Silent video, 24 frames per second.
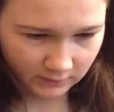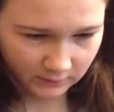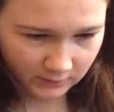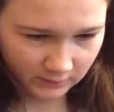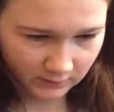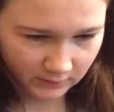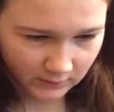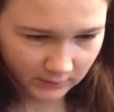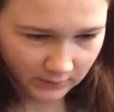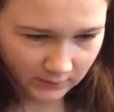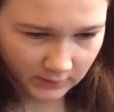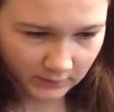
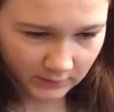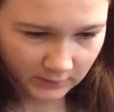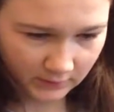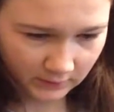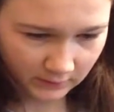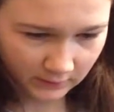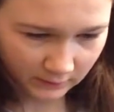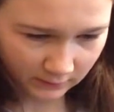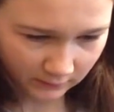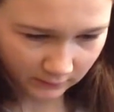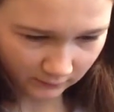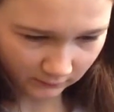
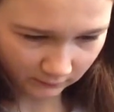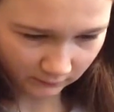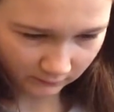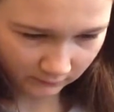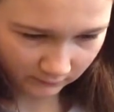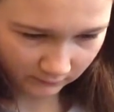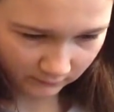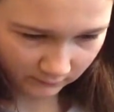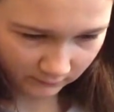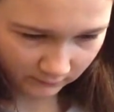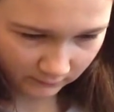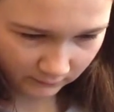
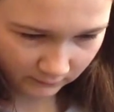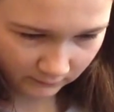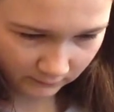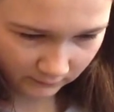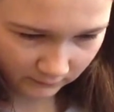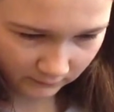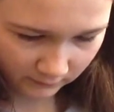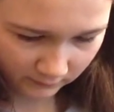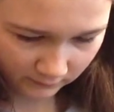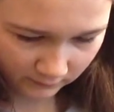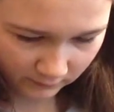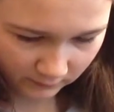
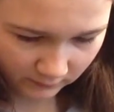[no speech]